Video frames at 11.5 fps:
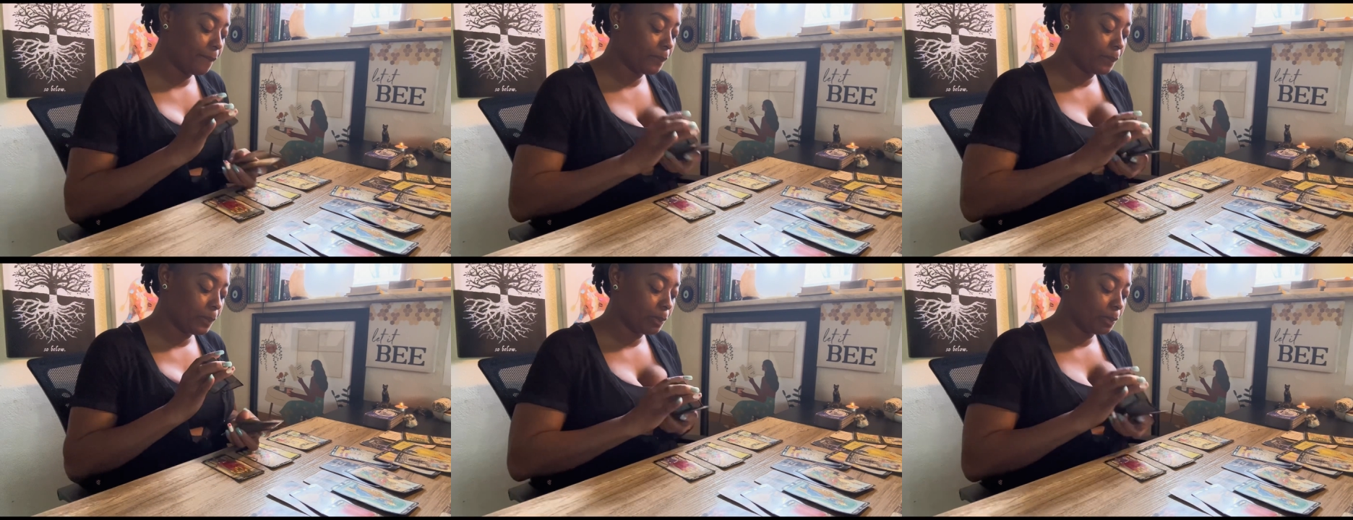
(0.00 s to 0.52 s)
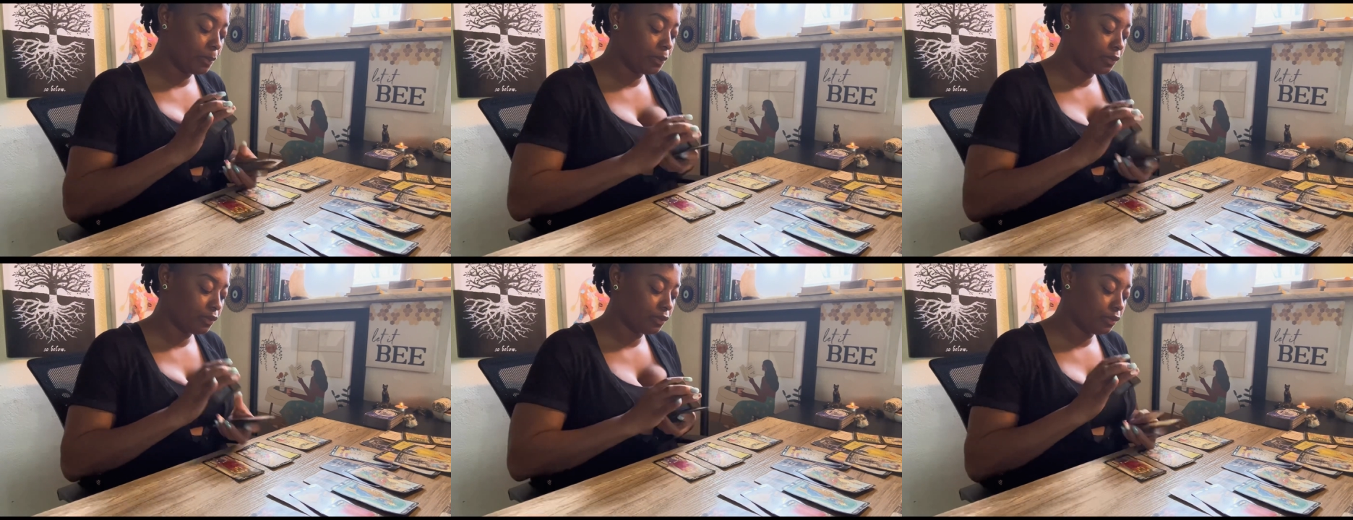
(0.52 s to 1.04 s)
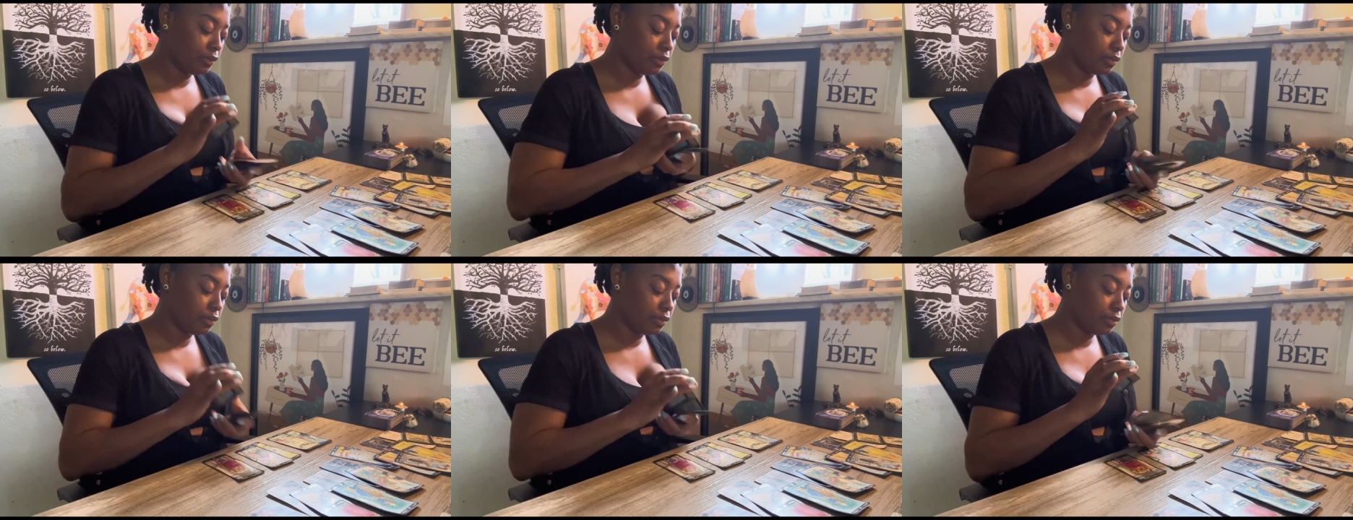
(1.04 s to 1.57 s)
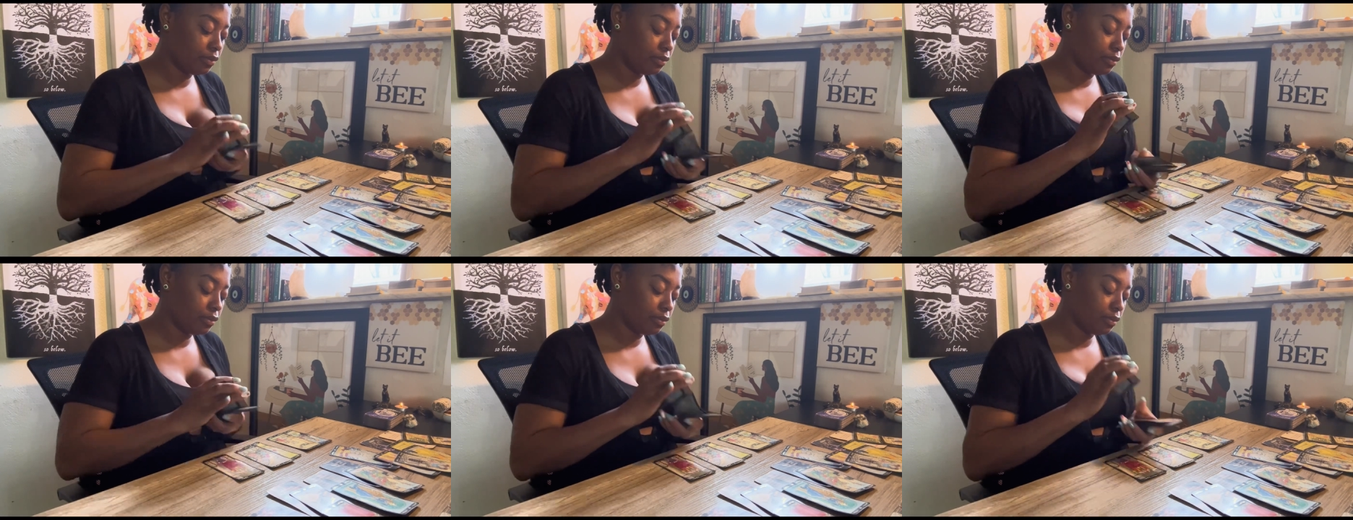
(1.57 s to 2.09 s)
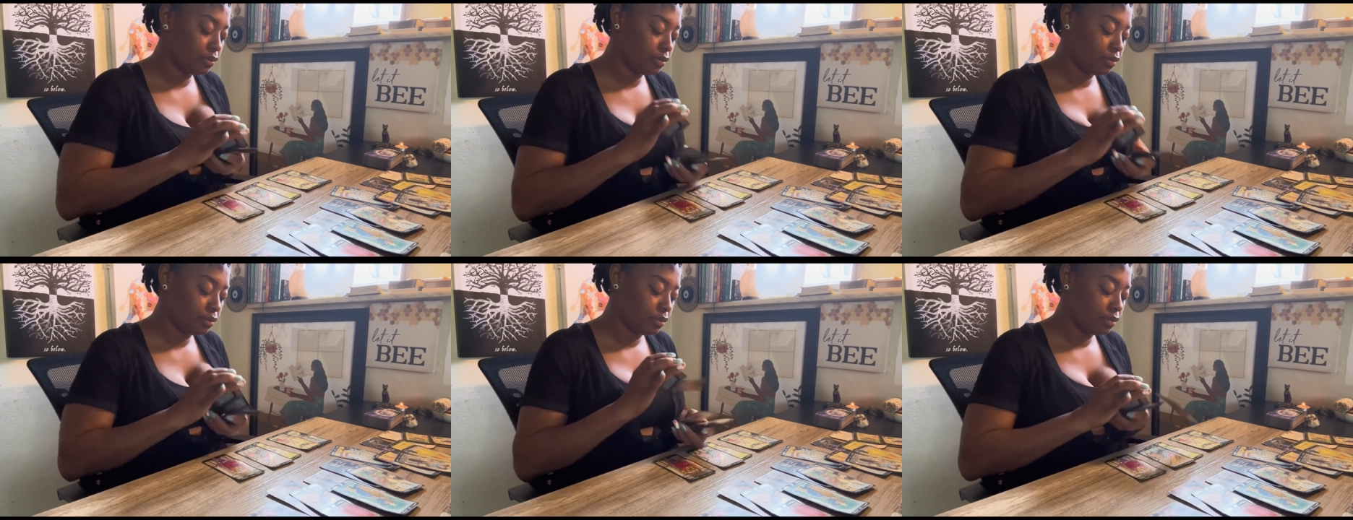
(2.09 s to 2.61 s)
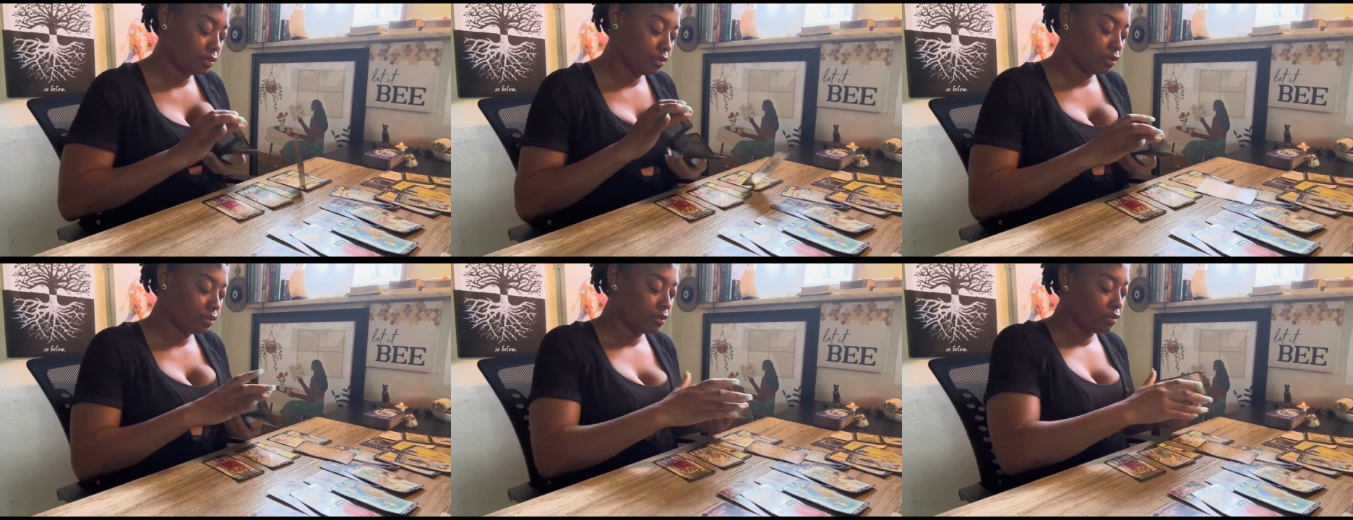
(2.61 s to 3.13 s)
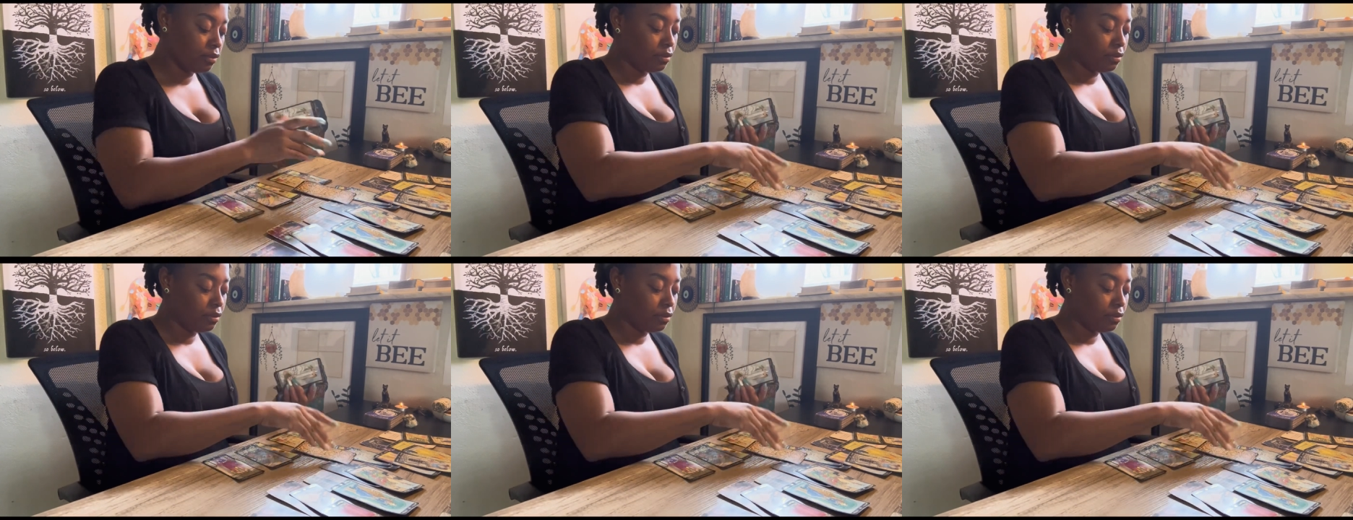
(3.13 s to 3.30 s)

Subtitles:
(no one is talking)